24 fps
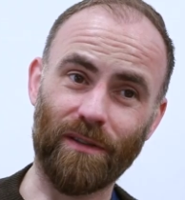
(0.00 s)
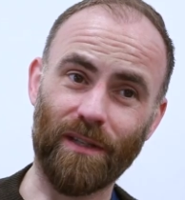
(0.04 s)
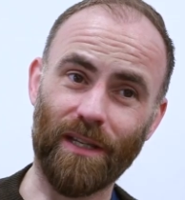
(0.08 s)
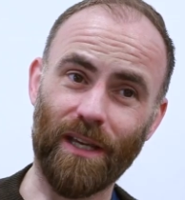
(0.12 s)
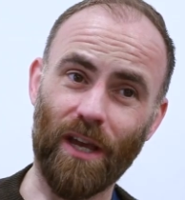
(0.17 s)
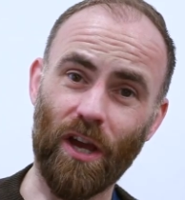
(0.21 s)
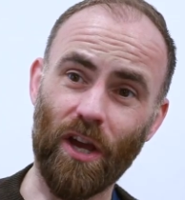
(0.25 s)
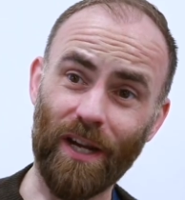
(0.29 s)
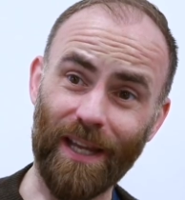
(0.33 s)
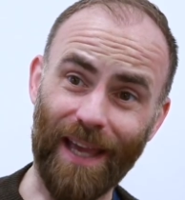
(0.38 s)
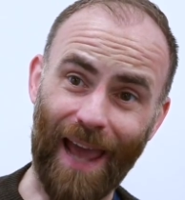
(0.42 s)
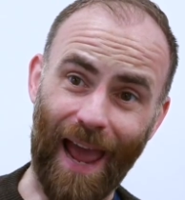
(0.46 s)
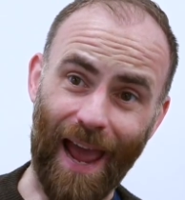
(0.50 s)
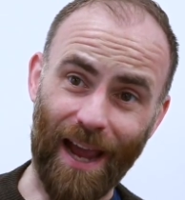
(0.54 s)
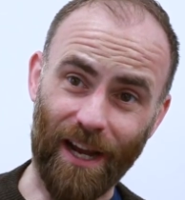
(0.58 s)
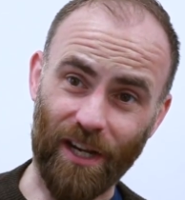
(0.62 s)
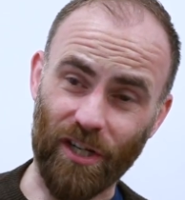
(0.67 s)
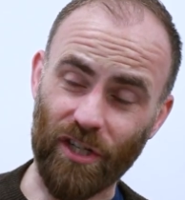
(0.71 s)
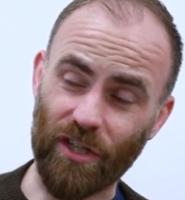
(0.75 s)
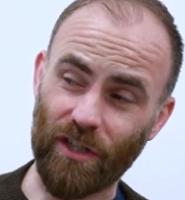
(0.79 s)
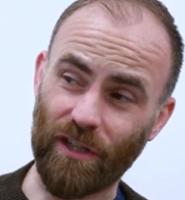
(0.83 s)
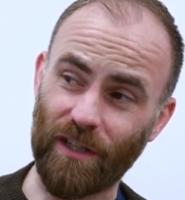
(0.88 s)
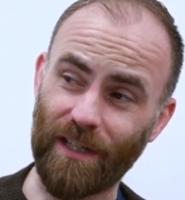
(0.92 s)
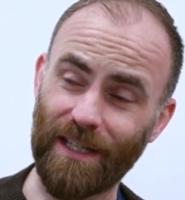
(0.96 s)
the early
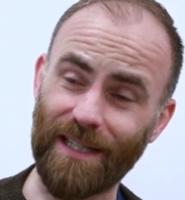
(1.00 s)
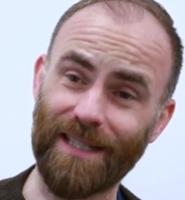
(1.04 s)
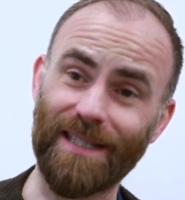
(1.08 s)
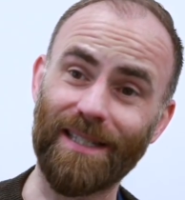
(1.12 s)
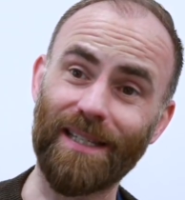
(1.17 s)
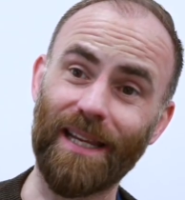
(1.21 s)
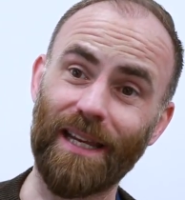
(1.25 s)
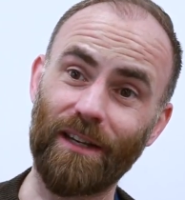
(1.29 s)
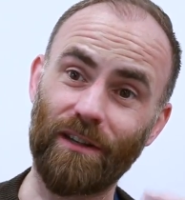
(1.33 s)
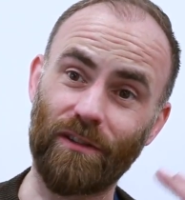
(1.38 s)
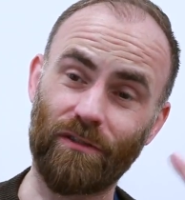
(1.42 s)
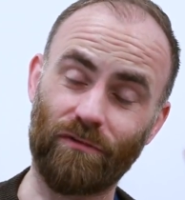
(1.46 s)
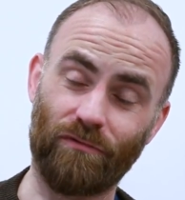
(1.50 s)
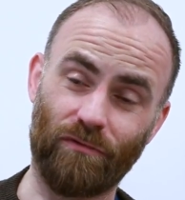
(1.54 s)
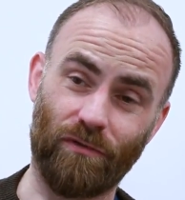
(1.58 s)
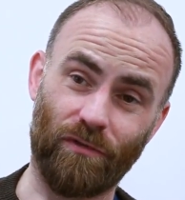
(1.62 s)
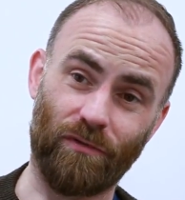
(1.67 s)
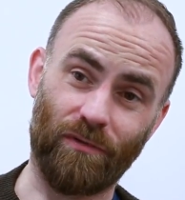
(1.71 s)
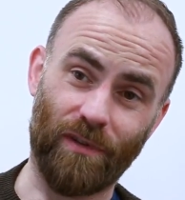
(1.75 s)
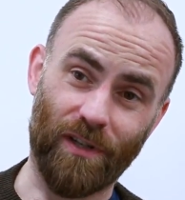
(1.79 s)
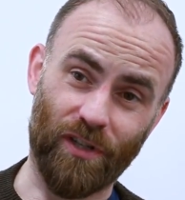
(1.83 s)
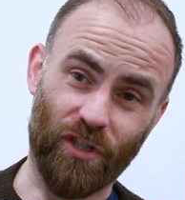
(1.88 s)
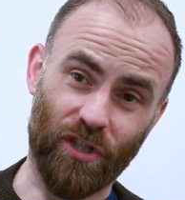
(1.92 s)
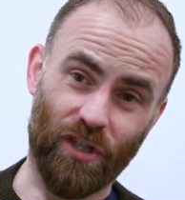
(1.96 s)
action is seen
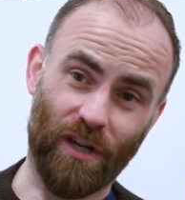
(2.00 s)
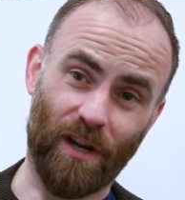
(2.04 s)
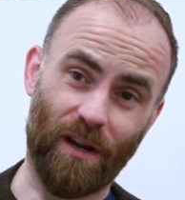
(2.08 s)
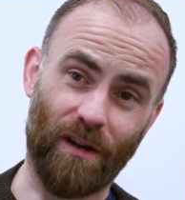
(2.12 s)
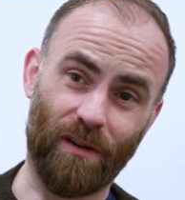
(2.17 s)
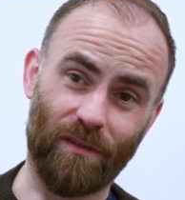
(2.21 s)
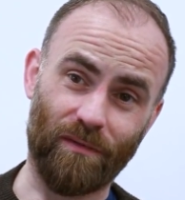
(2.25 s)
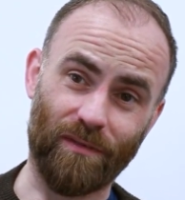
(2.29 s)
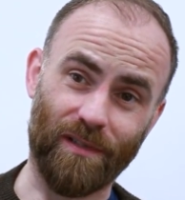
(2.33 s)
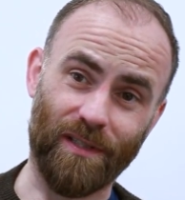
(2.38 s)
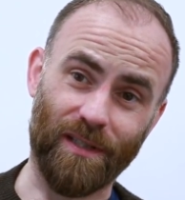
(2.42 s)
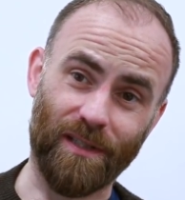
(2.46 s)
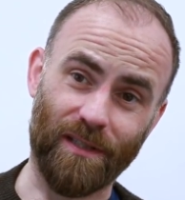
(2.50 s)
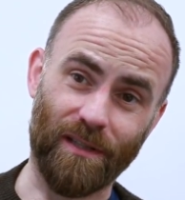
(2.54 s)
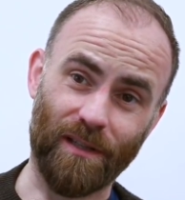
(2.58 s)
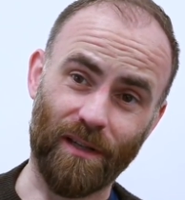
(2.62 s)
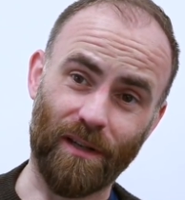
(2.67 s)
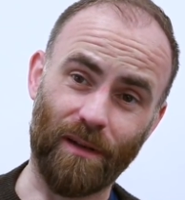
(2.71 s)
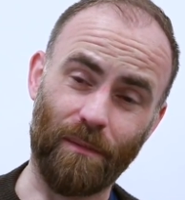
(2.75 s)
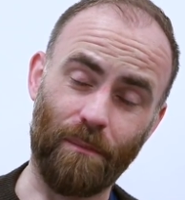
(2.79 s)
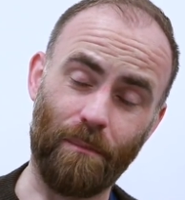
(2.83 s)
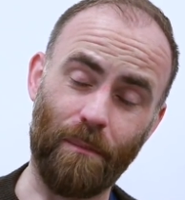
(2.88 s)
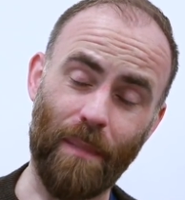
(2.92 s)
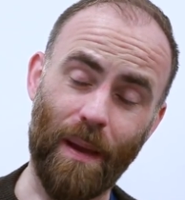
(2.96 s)
through a child's
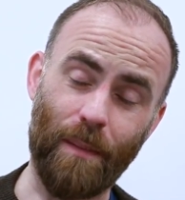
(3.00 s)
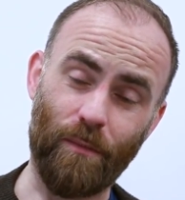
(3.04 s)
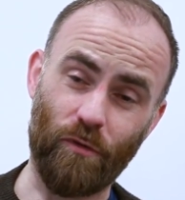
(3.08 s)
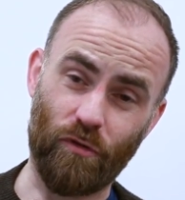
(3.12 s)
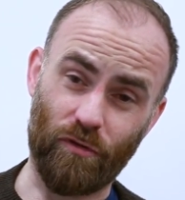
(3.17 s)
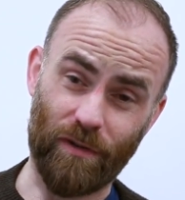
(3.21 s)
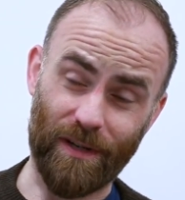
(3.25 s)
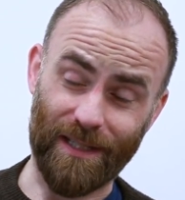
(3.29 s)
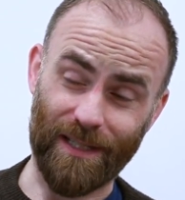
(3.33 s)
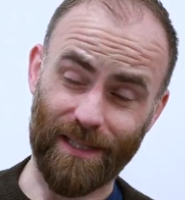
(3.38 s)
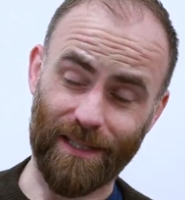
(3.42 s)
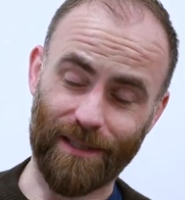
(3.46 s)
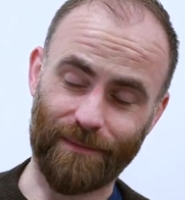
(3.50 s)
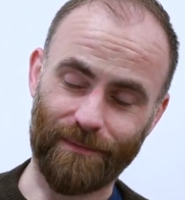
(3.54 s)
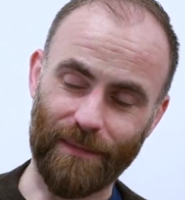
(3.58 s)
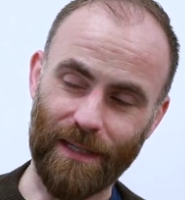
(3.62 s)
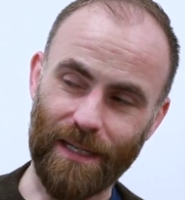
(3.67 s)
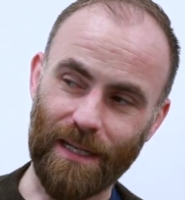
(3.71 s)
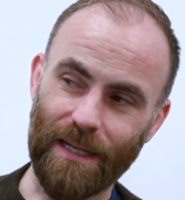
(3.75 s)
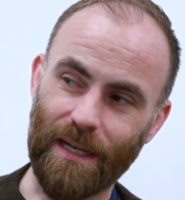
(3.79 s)
memories.